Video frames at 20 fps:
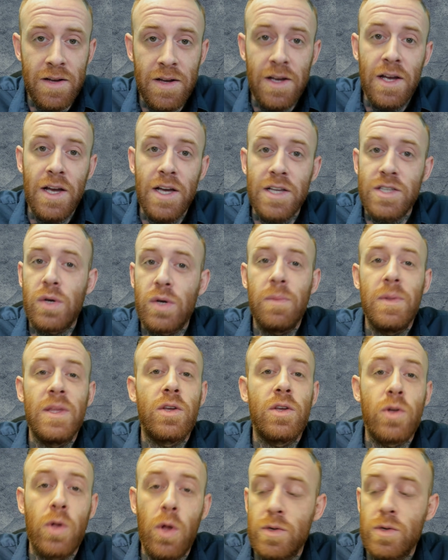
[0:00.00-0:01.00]
It's going to be
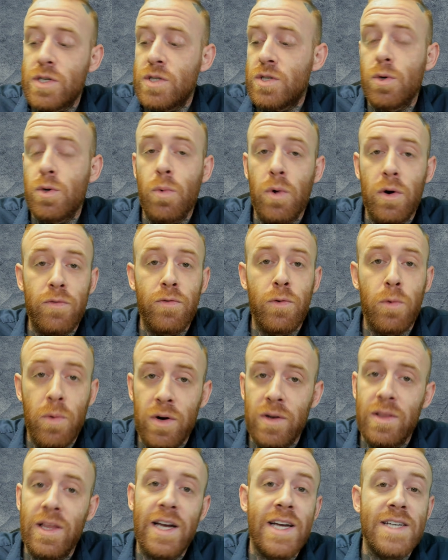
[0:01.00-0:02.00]
the closest to word for word.
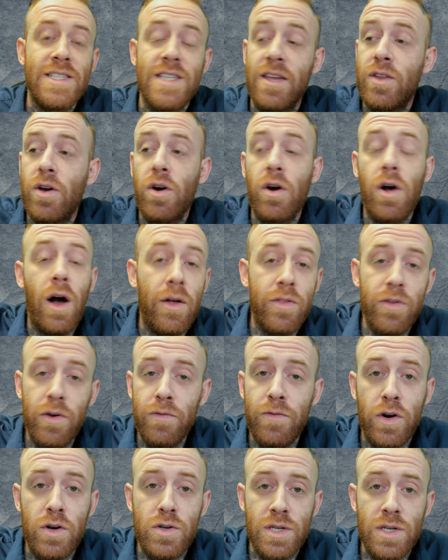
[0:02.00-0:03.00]
And like I said, there are other
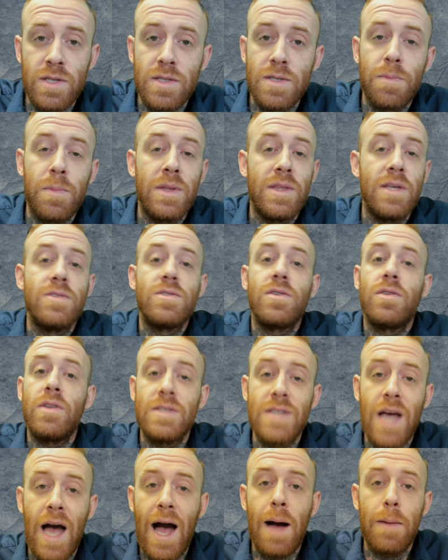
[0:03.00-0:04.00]
versions, but these are the
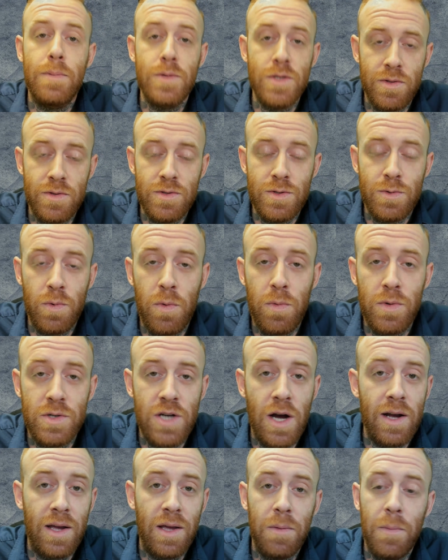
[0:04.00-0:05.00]
tops. These are what we're
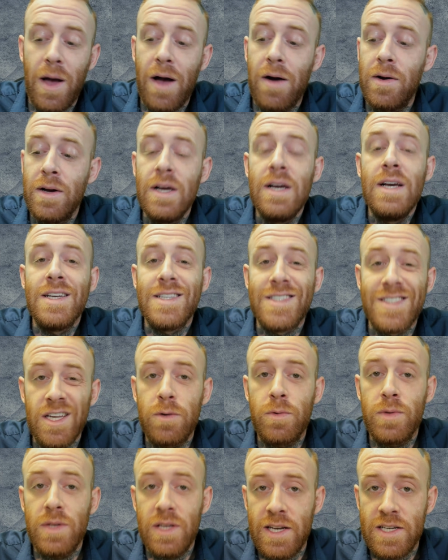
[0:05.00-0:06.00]
talking about. Stick
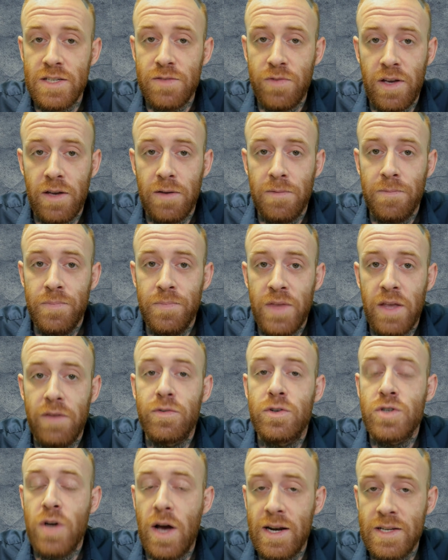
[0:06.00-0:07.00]
with the ESV. If
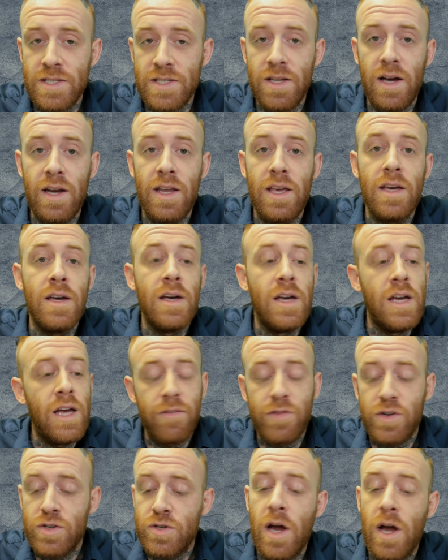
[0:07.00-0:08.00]
you're trying to study, if
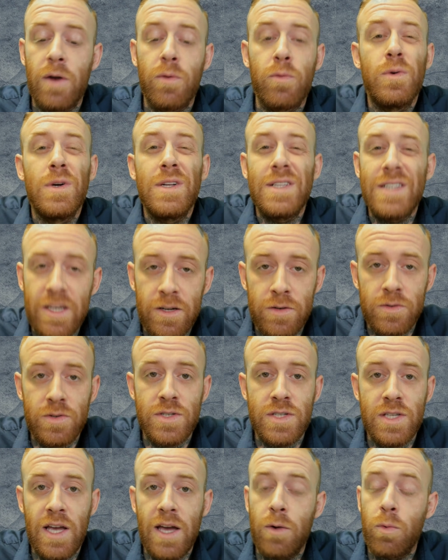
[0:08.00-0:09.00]
you're trying to really
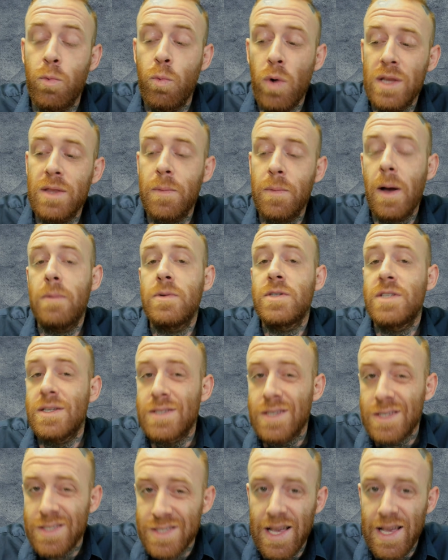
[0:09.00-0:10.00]
understand what the Bible says
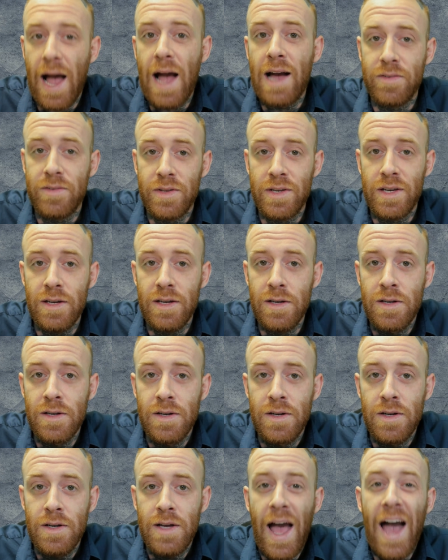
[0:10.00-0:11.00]
exactly
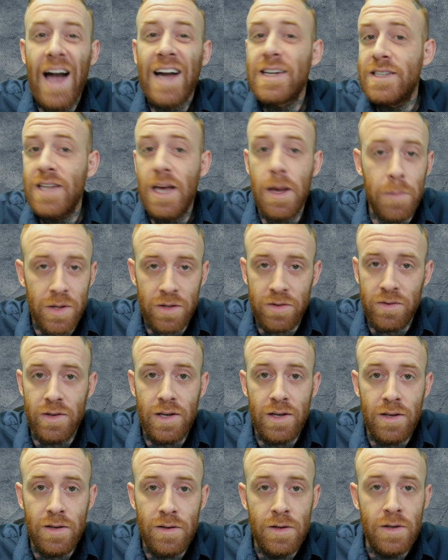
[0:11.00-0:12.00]

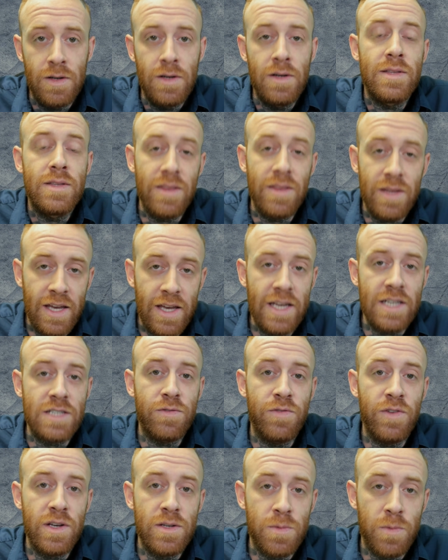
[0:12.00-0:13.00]
academically, then the
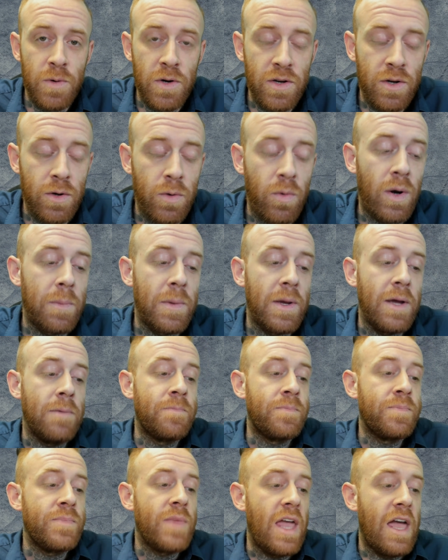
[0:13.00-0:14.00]
ESV is where you're going to want to be.
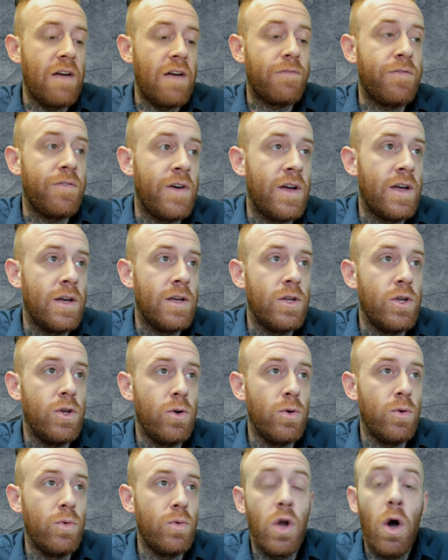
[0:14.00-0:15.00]
If
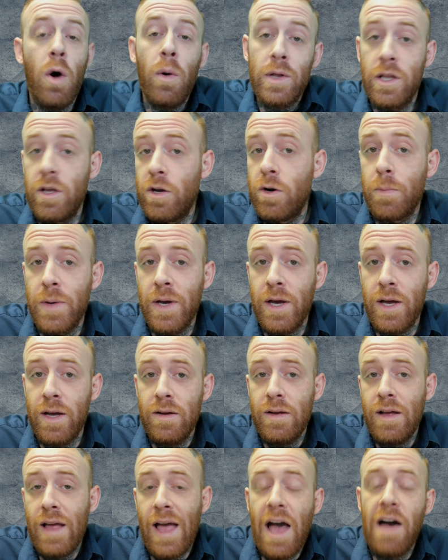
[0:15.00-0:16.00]
you know a little bit,
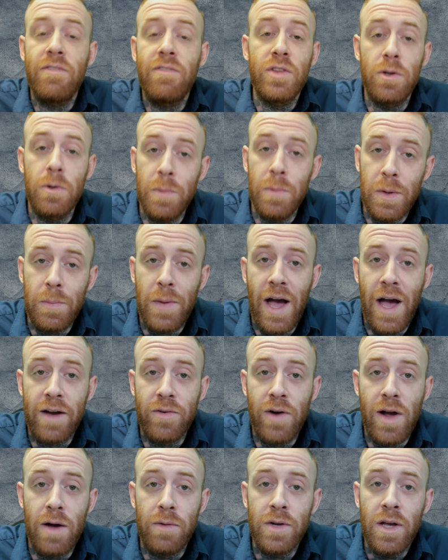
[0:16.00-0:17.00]
have a little bit of
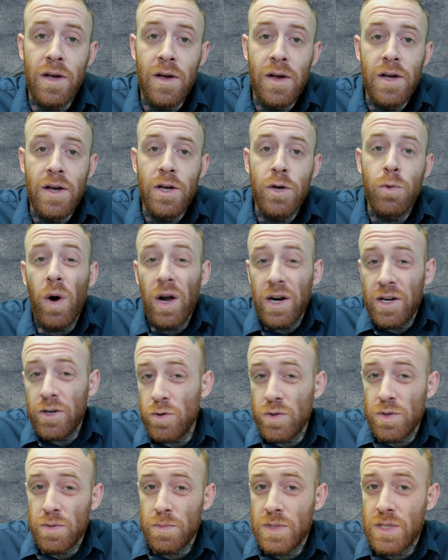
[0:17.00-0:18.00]
background, want to do
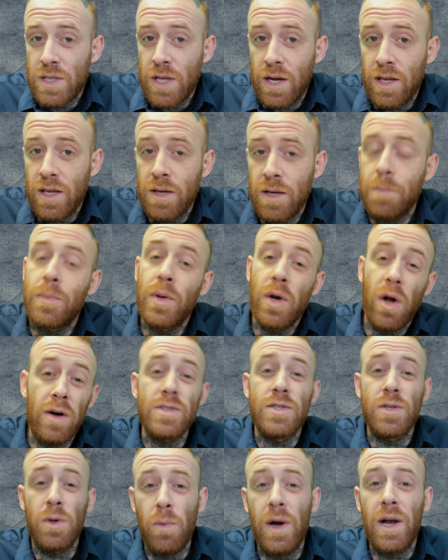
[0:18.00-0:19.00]
some studying, but
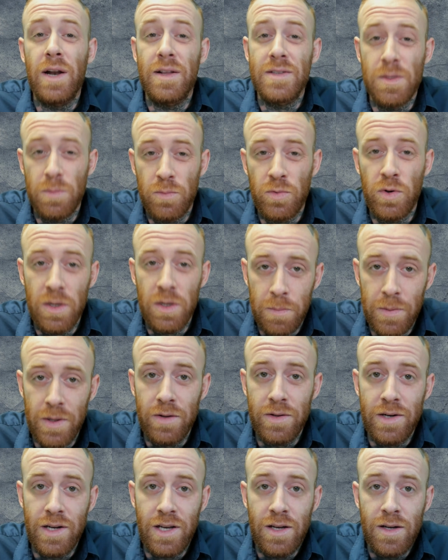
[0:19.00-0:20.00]
also want some
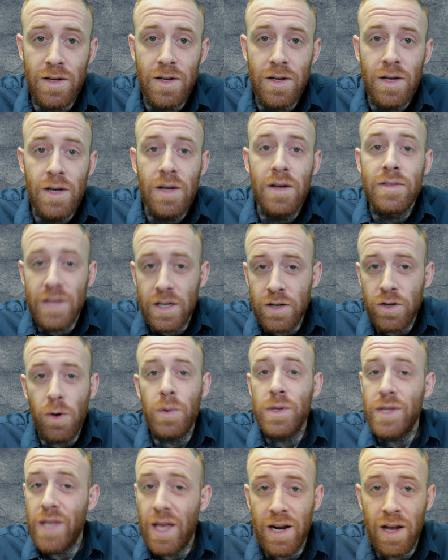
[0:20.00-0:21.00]
readability, then go
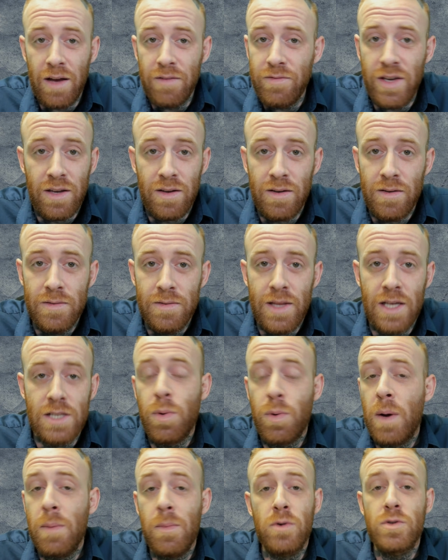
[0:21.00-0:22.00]
with the NIV. That's
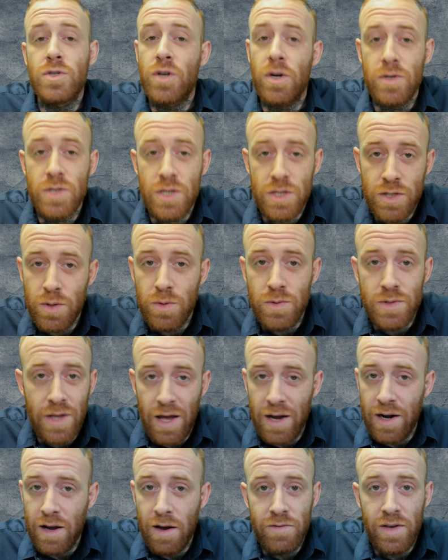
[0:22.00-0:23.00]
why most churches use the
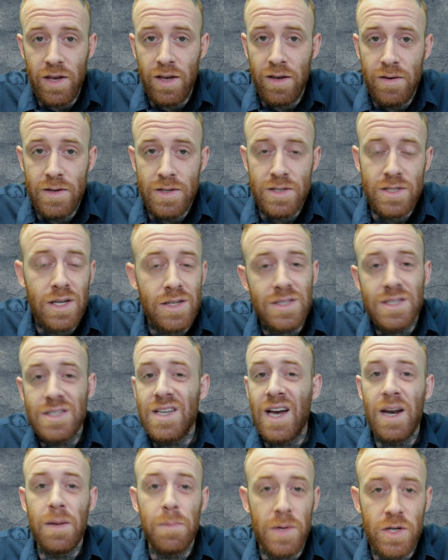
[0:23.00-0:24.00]
NIV, is because it's
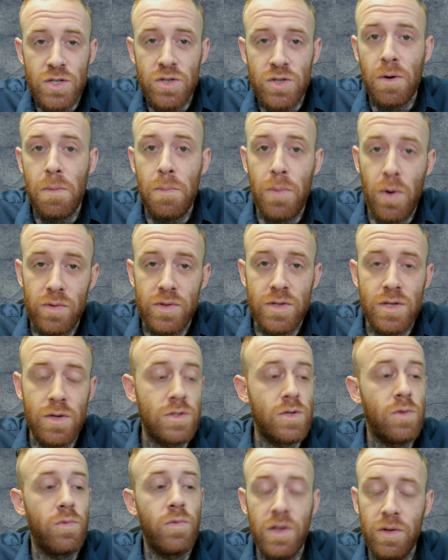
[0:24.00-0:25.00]
got a mixture of both. So
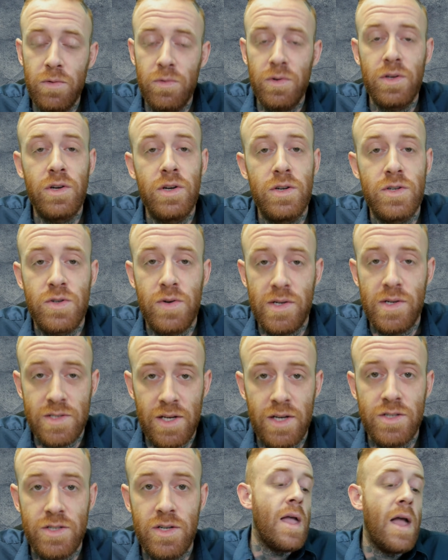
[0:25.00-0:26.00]
it's a really, really good
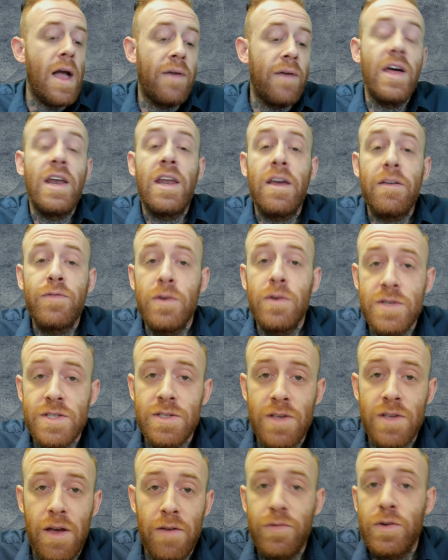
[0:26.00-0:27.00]
translation. And then if you're
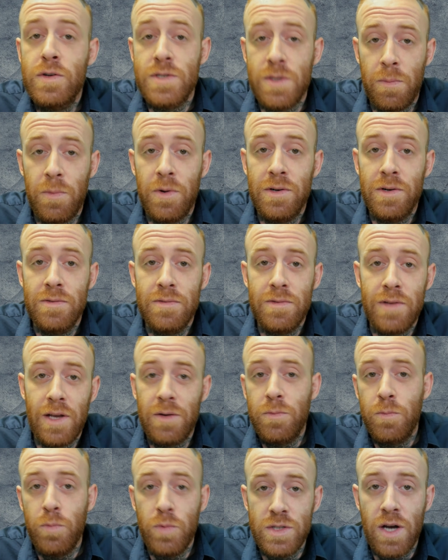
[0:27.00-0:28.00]
someone like
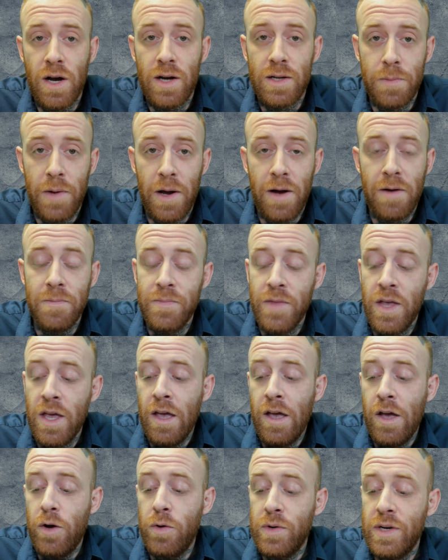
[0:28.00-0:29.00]
we talked about
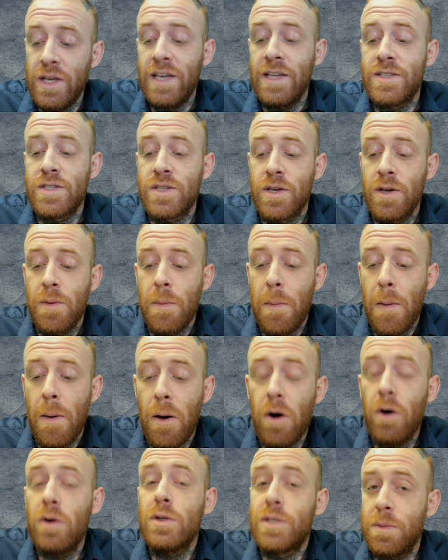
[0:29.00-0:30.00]
who needs
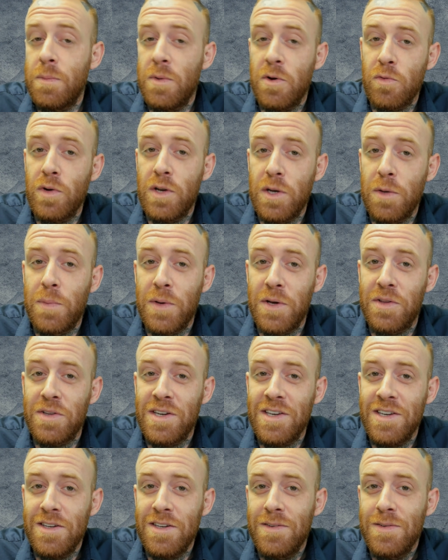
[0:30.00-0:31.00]
ultimate
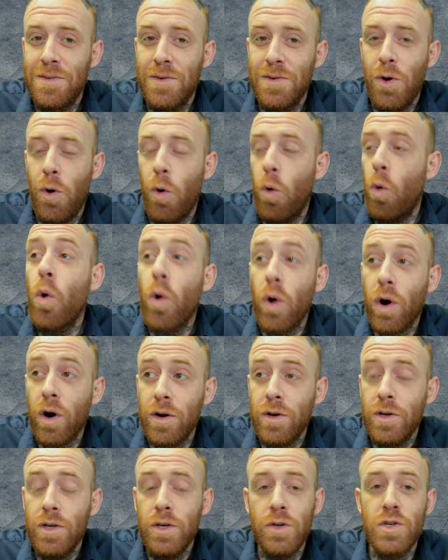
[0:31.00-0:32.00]
readability,
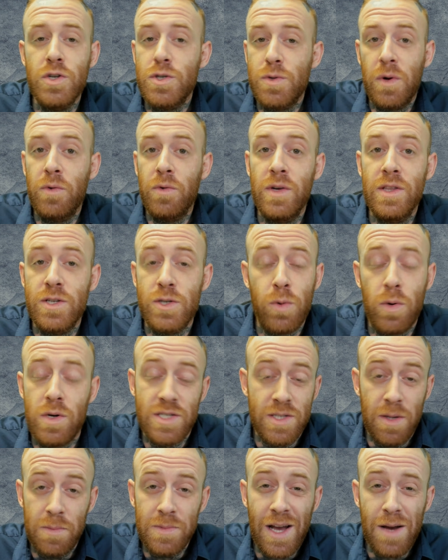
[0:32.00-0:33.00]
or you just want to read the stories.
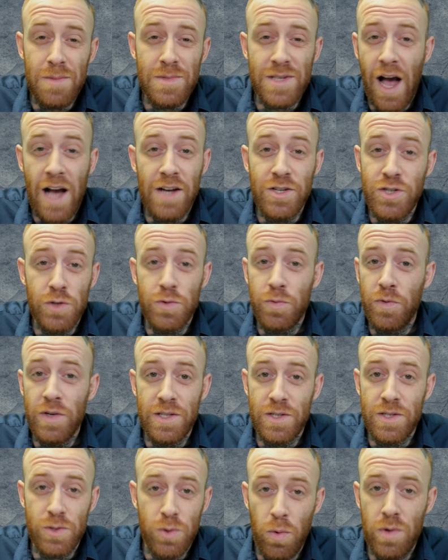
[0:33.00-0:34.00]
Sometimes I just read
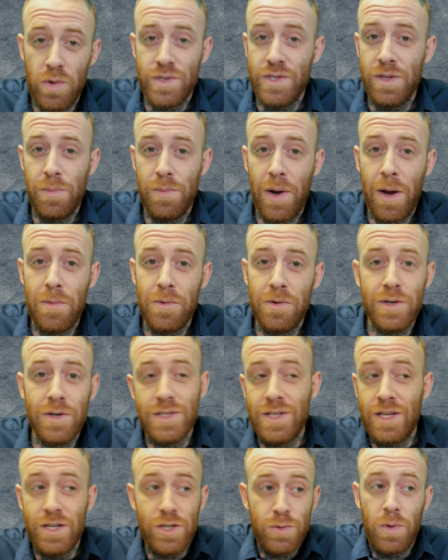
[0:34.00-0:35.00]
the stories in the Bible because
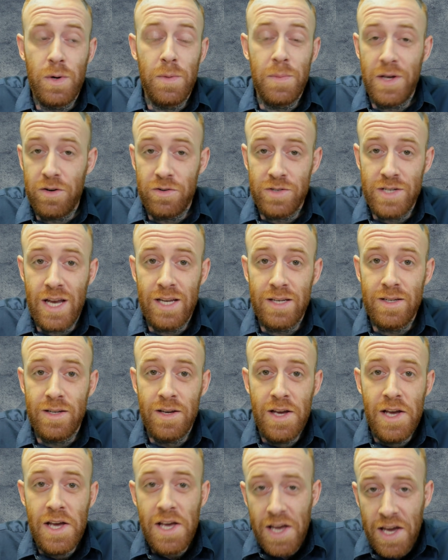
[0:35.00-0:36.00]
I just want to be entertained,
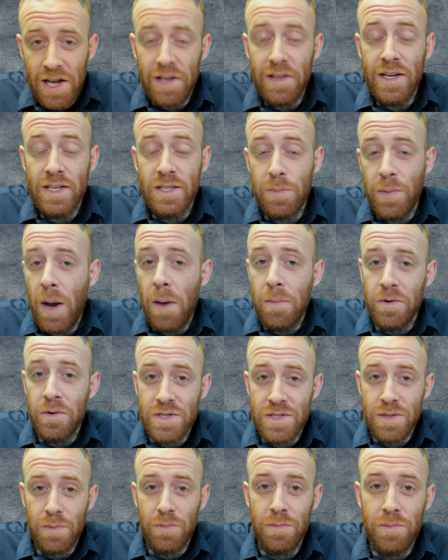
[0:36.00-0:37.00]
and I like the Bible
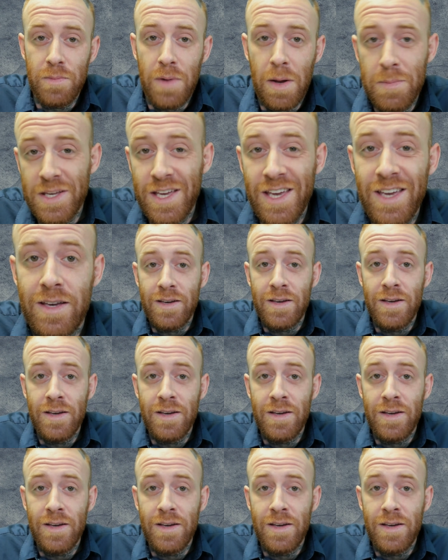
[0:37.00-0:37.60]
because I'm a geek.